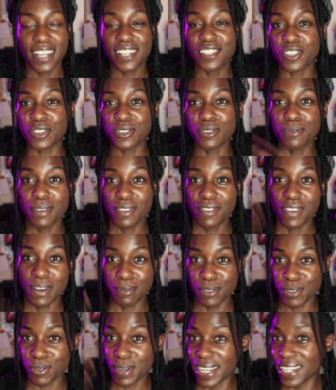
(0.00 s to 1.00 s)
Excuse me if
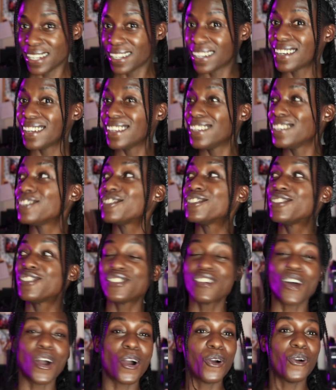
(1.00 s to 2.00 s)
I'm sweating. It is
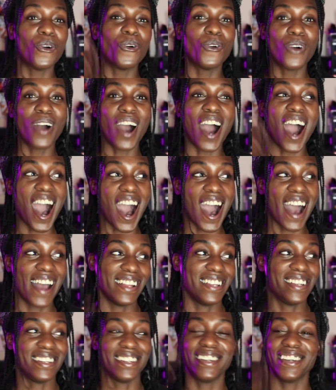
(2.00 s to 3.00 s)
so
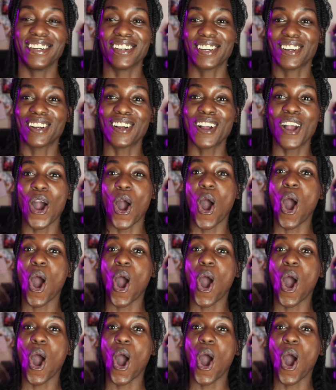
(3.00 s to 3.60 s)
hot in here.